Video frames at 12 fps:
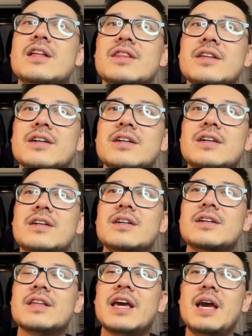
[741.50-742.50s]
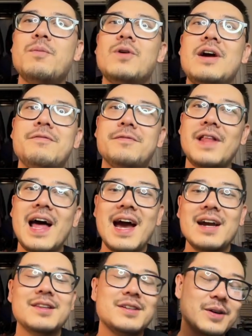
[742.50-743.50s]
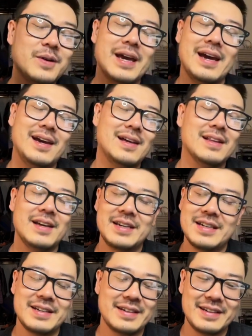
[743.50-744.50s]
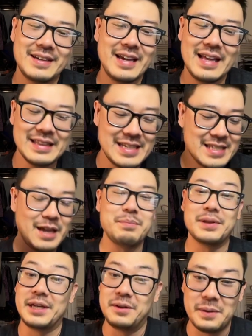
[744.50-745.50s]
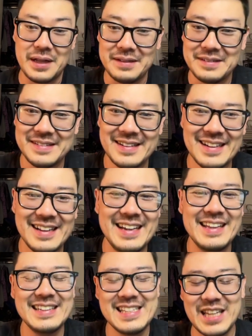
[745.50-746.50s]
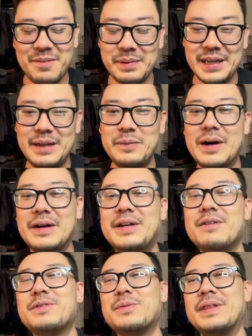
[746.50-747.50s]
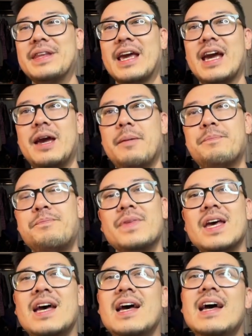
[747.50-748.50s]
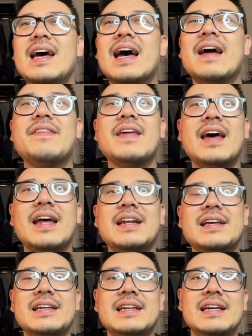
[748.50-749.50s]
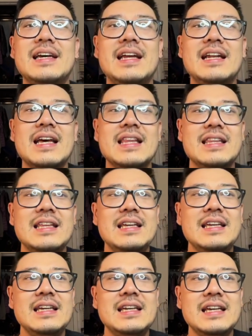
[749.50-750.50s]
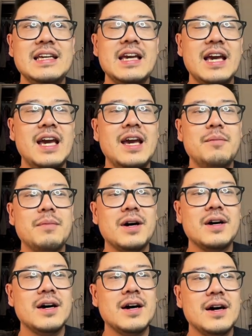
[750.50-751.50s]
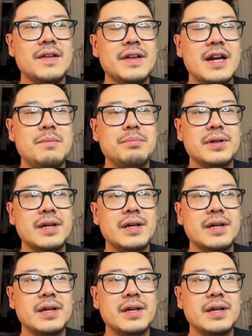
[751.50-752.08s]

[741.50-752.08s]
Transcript: the game where I flagged, okay, like at least I played well. At least I played well enough to win the game. And then in the game that I